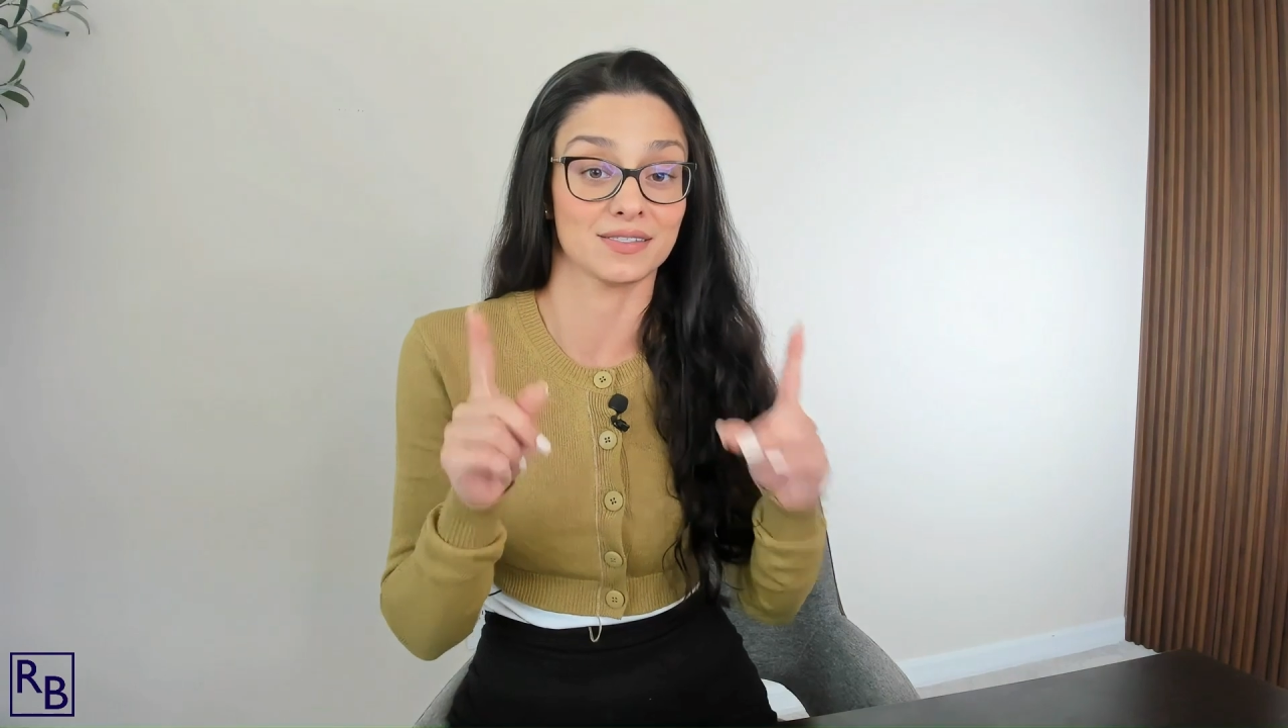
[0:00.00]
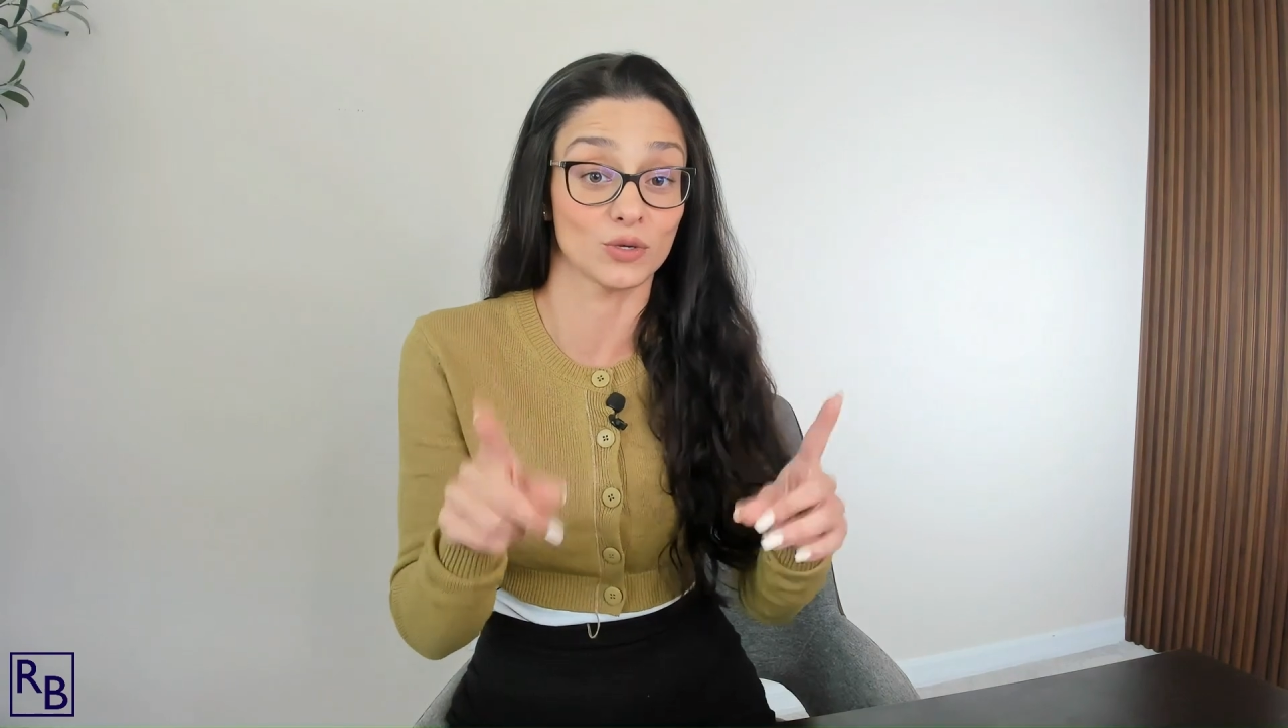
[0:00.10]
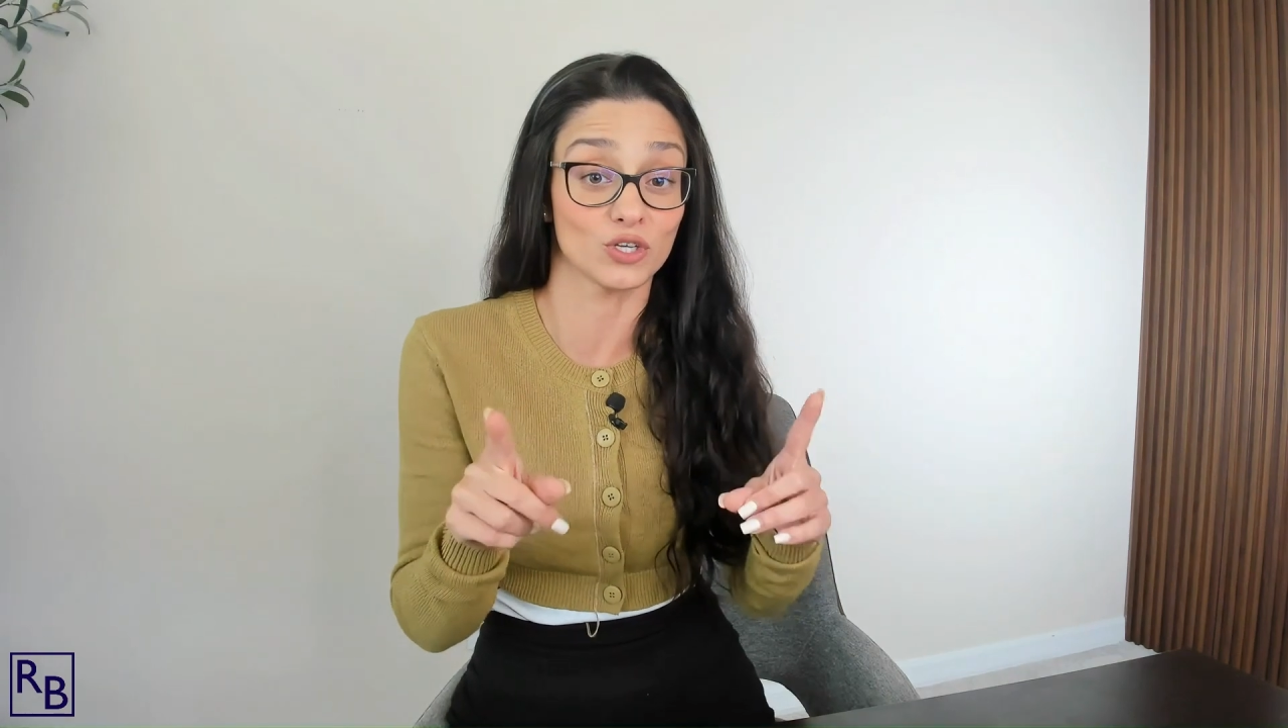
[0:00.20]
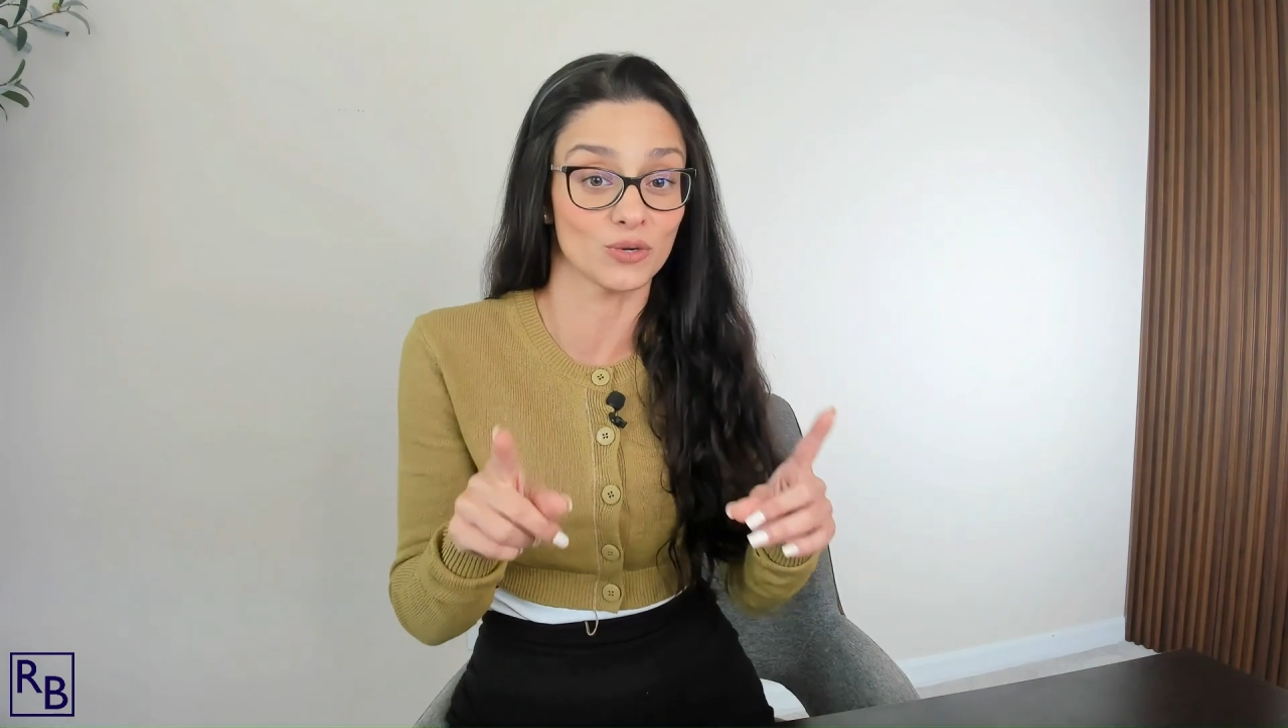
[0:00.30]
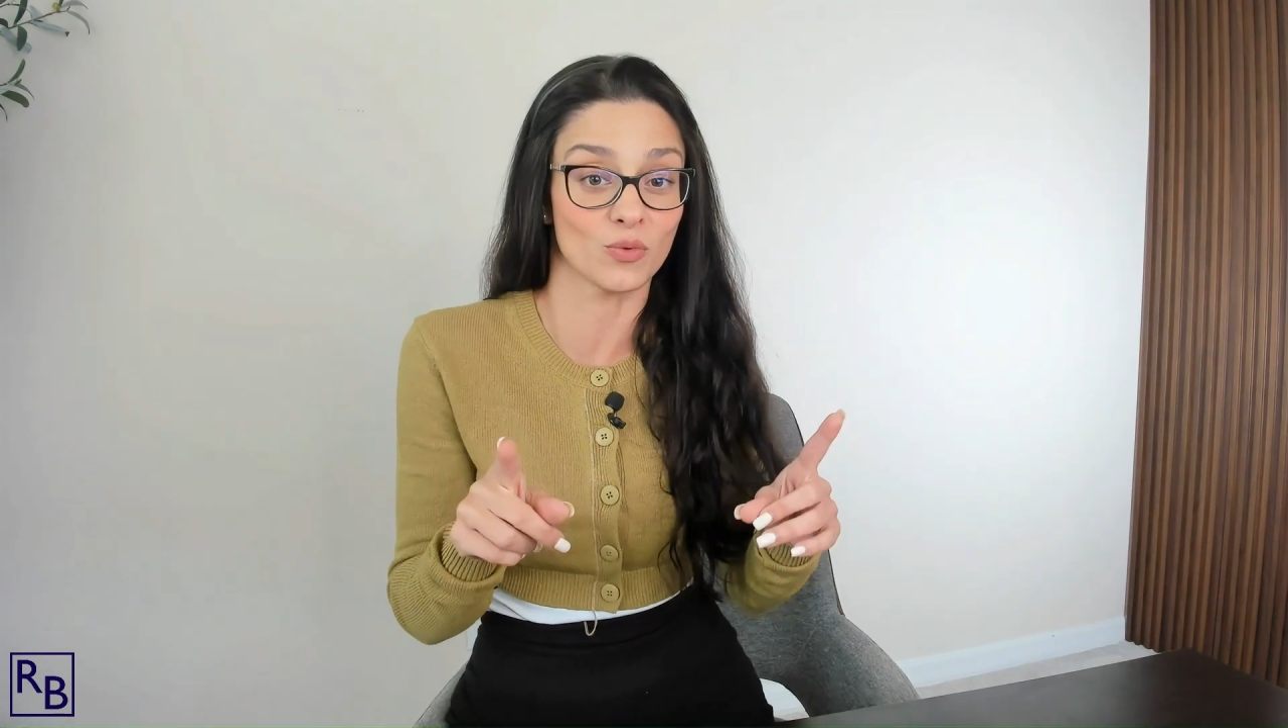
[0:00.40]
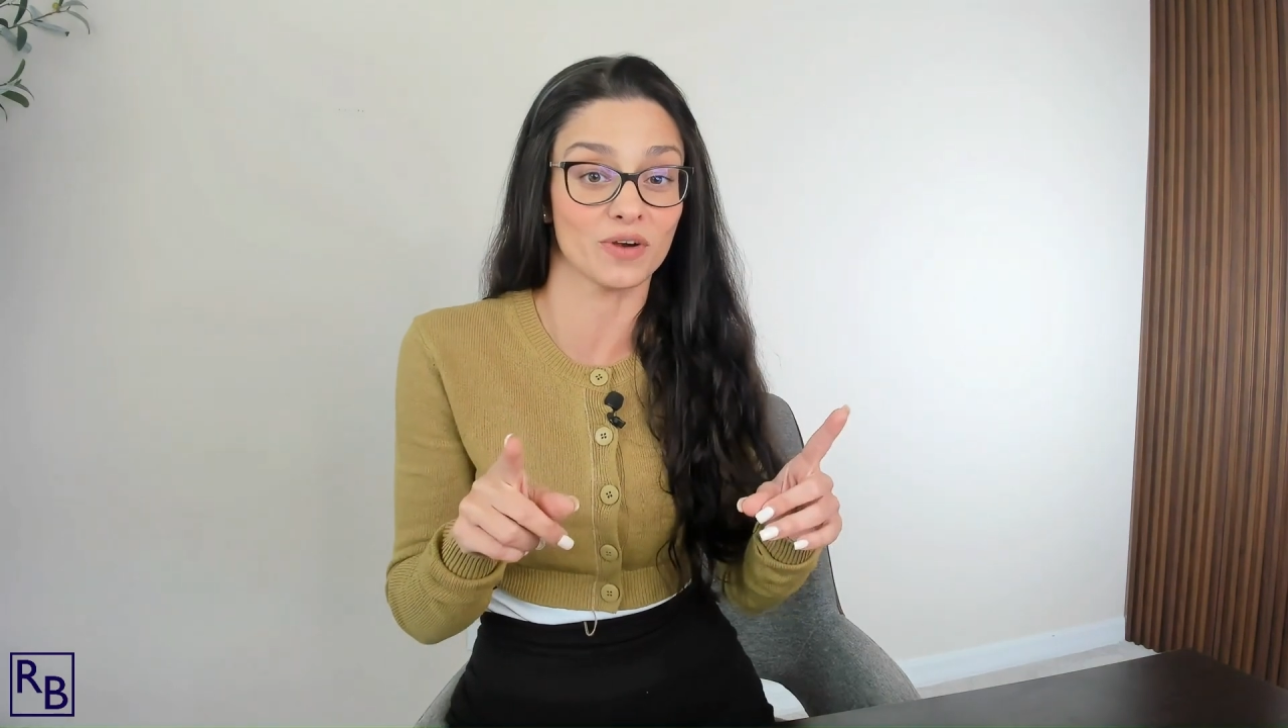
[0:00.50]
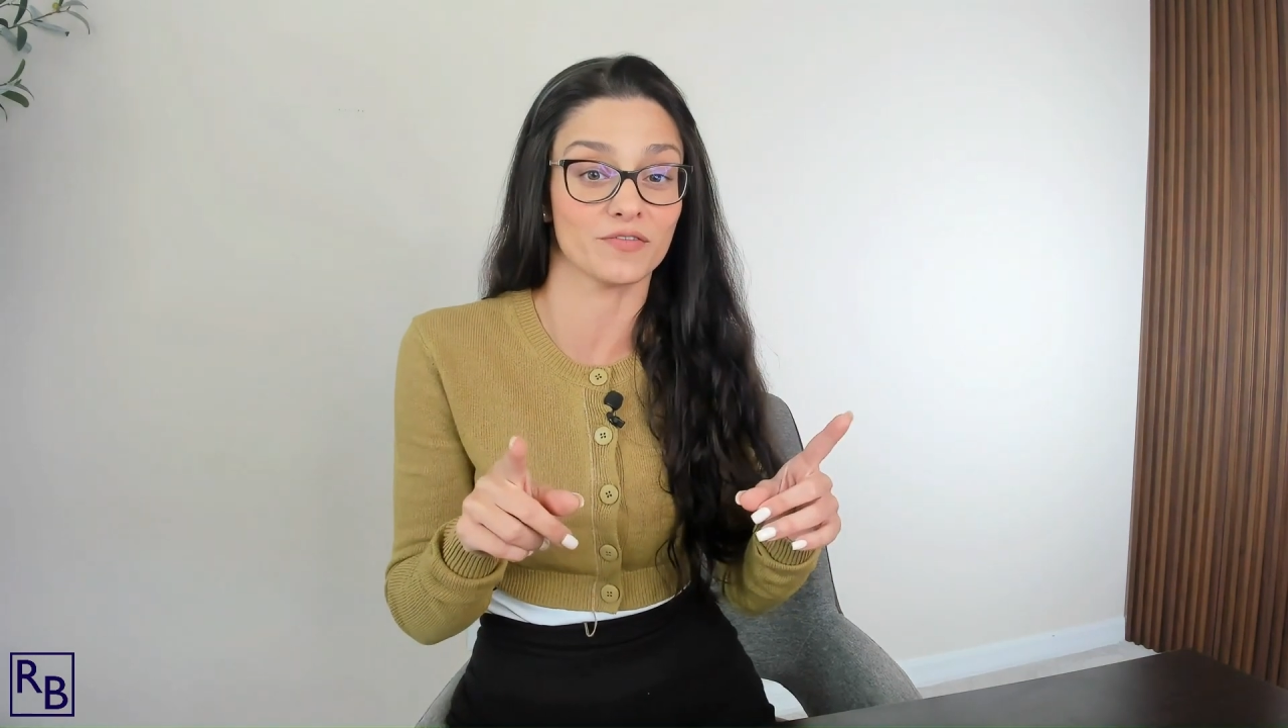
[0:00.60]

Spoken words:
So you're more